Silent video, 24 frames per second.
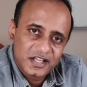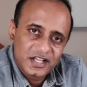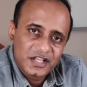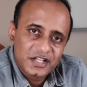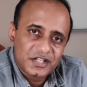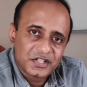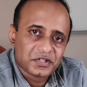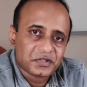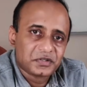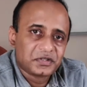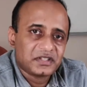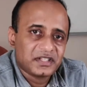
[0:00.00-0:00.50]

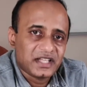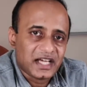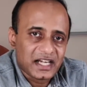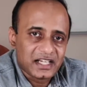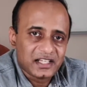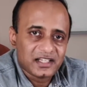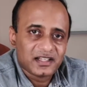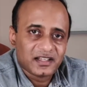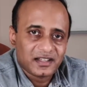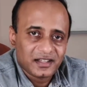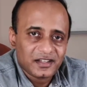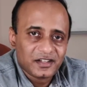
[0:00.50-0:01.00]
So
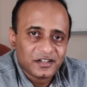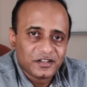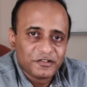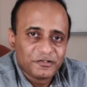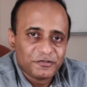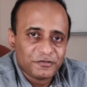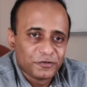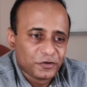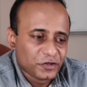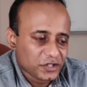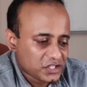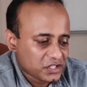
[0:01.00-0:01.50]
that
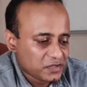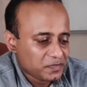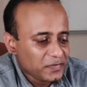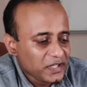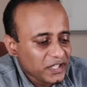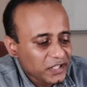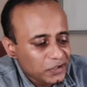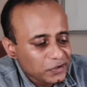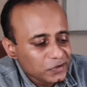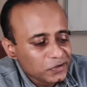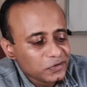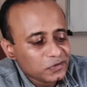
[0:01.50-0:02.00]
forced
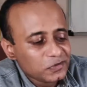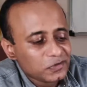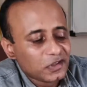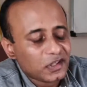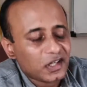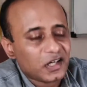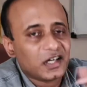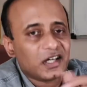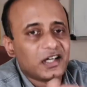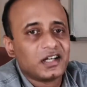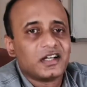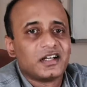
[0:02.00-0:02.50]
me to
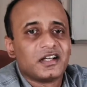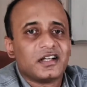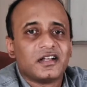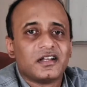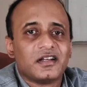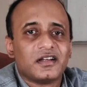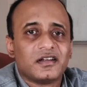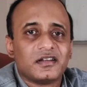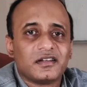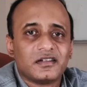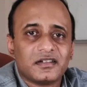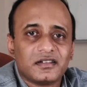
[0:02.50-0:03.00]

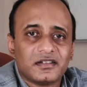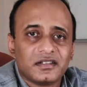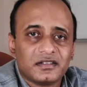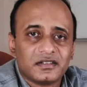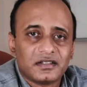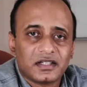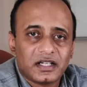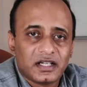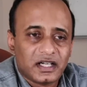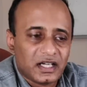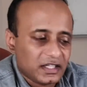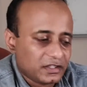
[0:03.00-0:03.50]

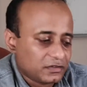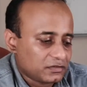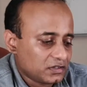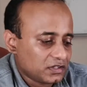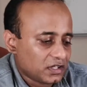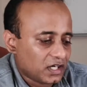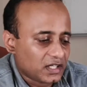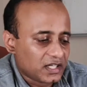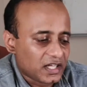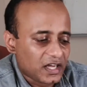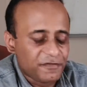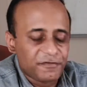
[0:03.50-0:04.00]
I could
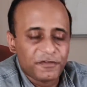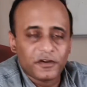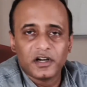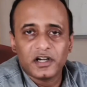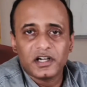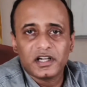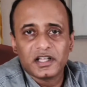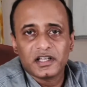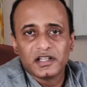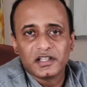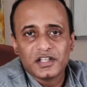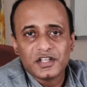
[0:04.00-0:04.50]
not
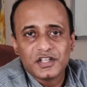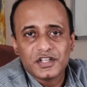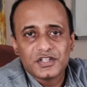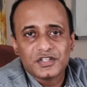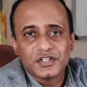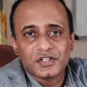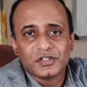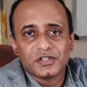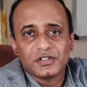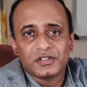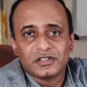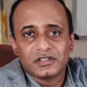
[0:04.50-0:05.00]
afford,
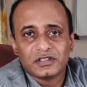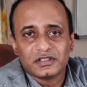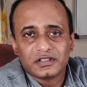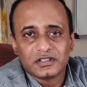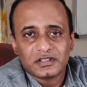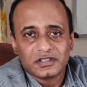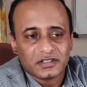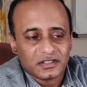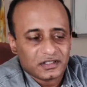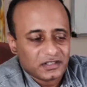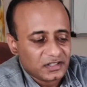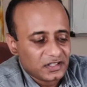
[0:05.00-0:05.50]
so
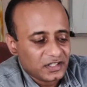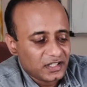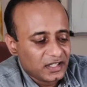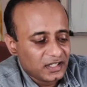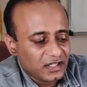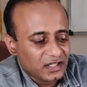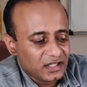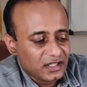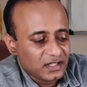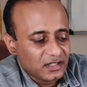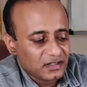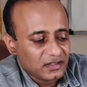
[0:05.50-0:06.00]

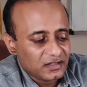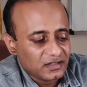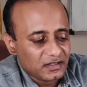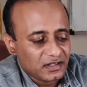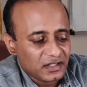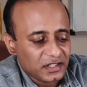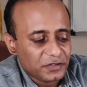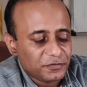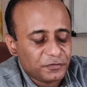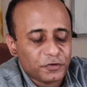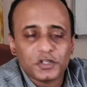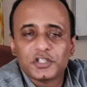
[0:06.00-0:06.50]

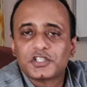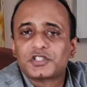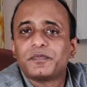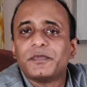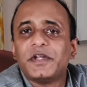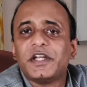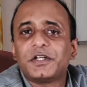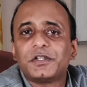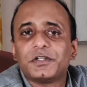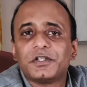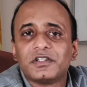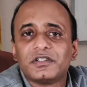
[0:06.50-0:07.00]
it forced
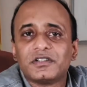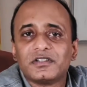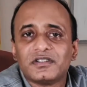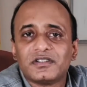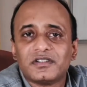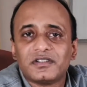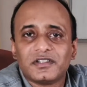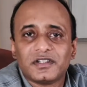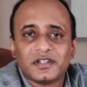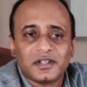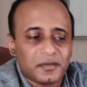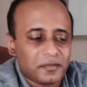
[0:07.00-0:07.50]
me to
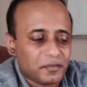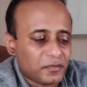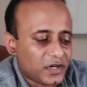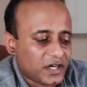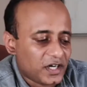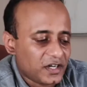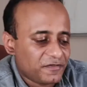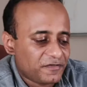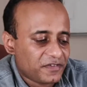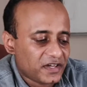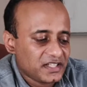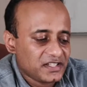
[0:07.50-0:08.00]

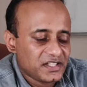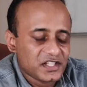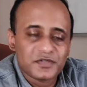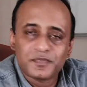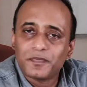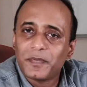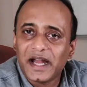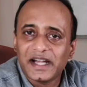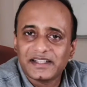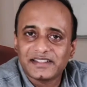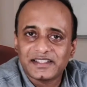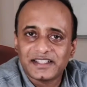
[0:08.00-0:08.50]
modify this
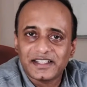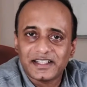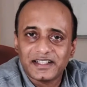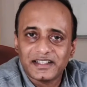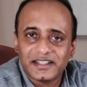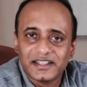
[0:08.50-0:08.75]
battery.